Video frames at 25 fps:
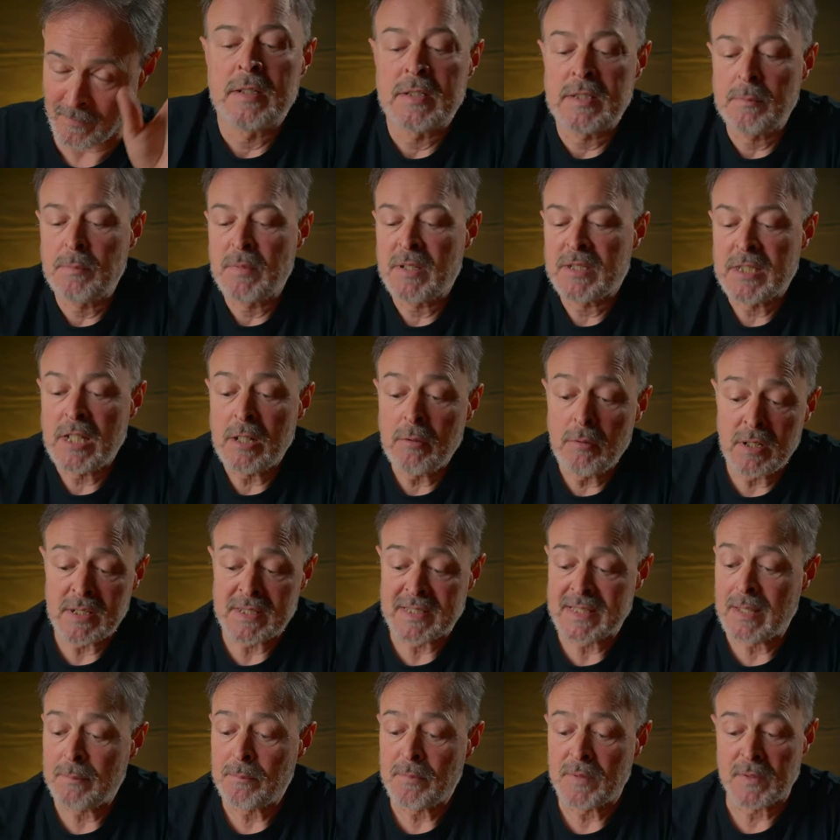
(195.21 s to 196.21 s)
The material
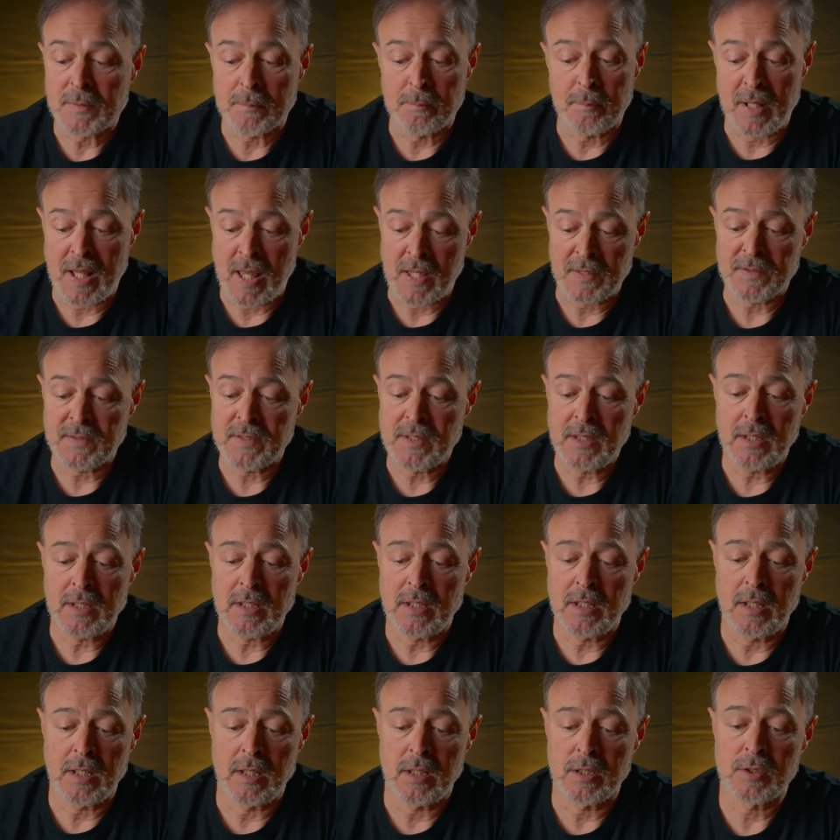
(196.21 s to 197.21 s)
seems
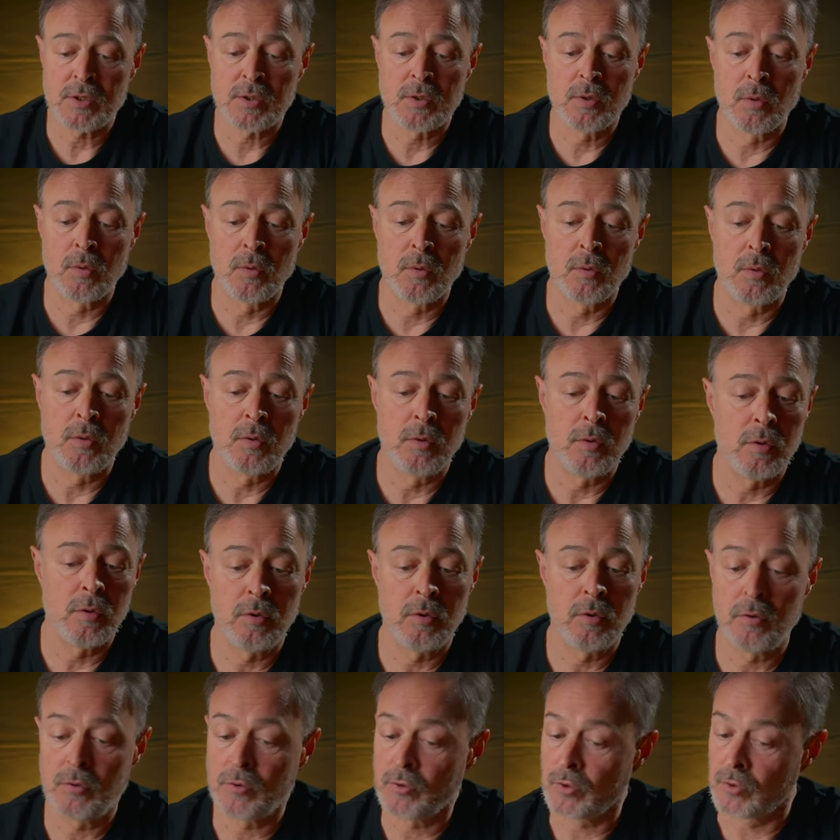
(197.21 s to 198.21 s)
plastic, so
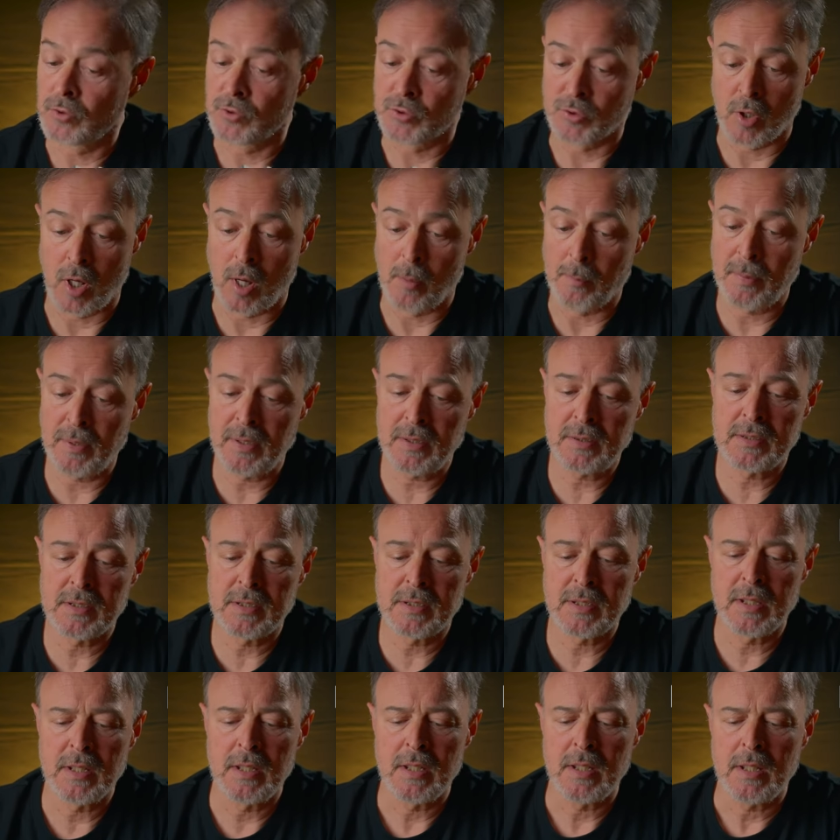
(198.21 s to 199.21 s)
don't drop
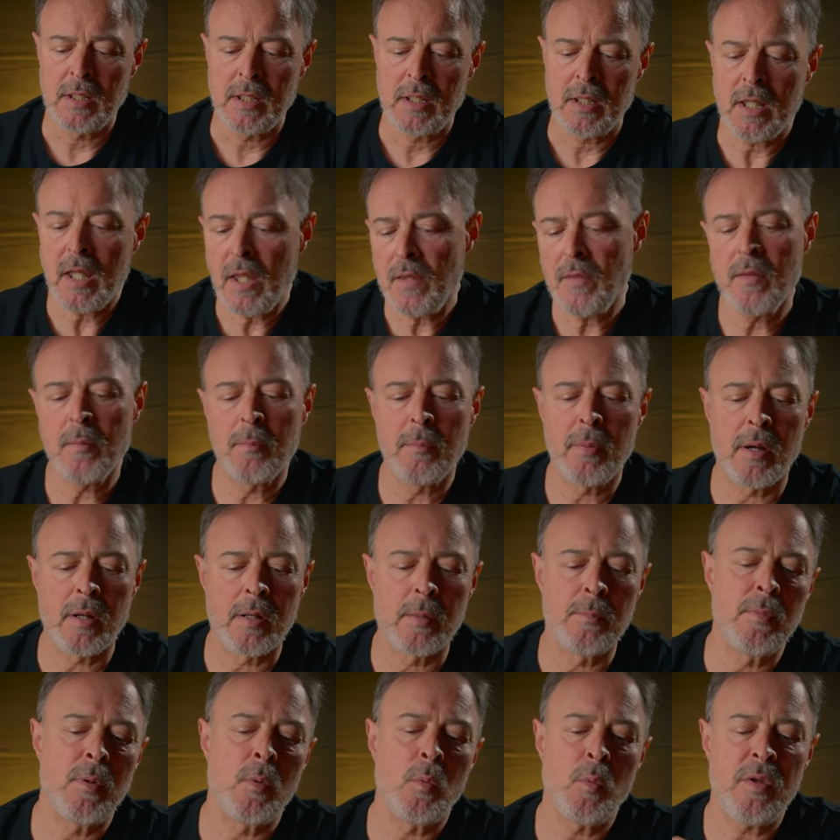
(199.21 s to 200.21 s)
it. In the
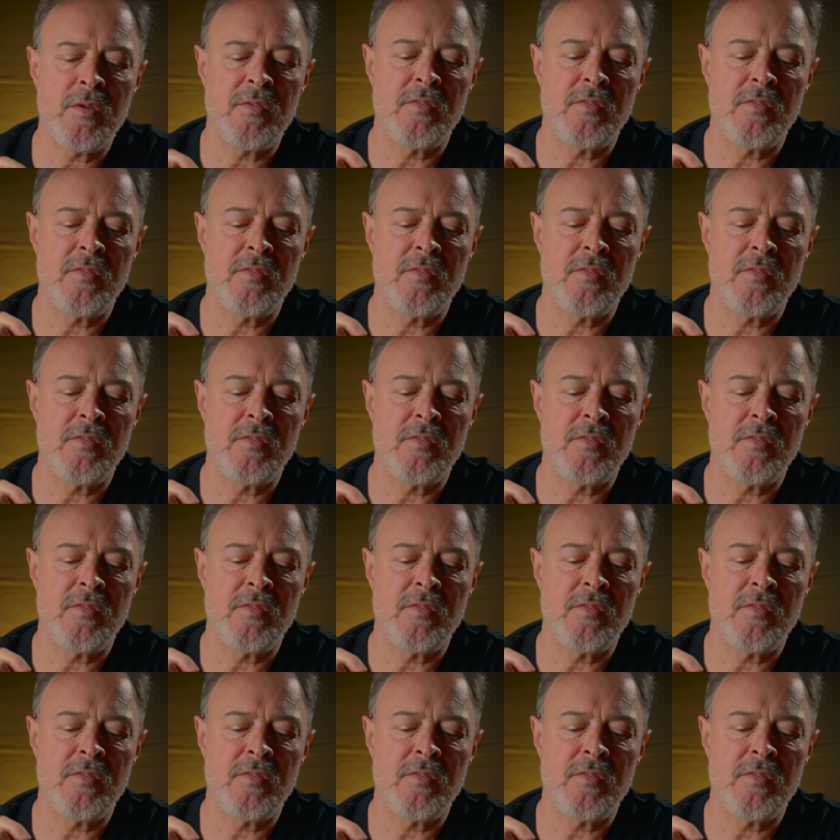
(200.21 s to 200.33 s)
bottom we